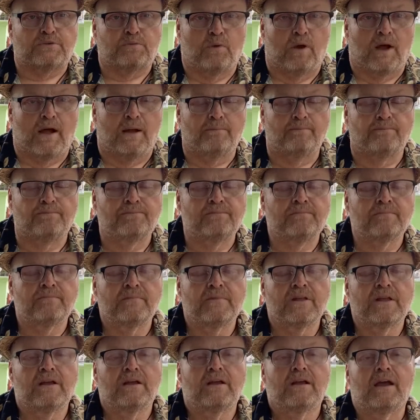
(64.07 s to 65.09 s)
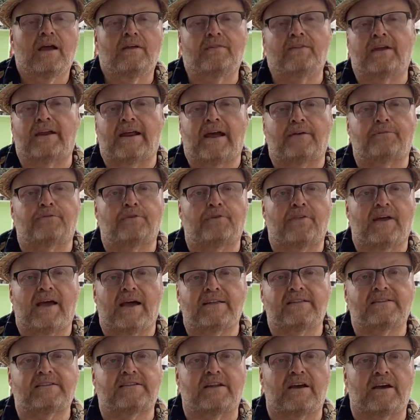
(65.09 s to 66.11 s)
swab. And then after
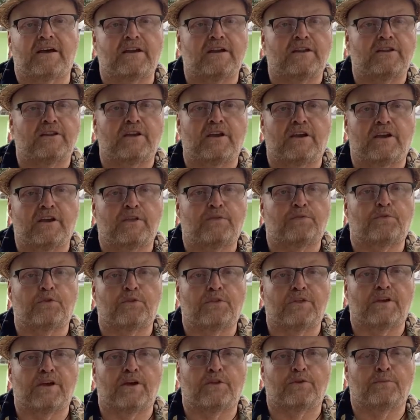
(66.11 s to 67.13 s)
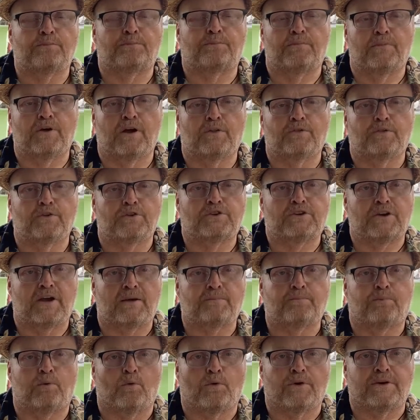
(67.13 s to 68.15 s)
that's done and you get through the other, other
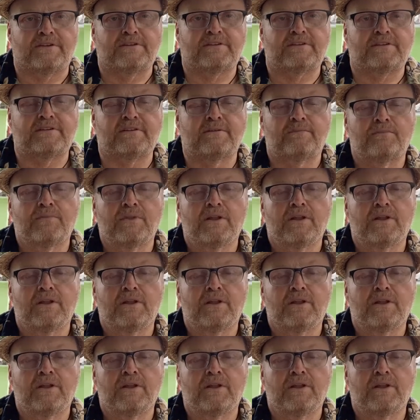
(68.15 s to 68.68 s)
checkpoints,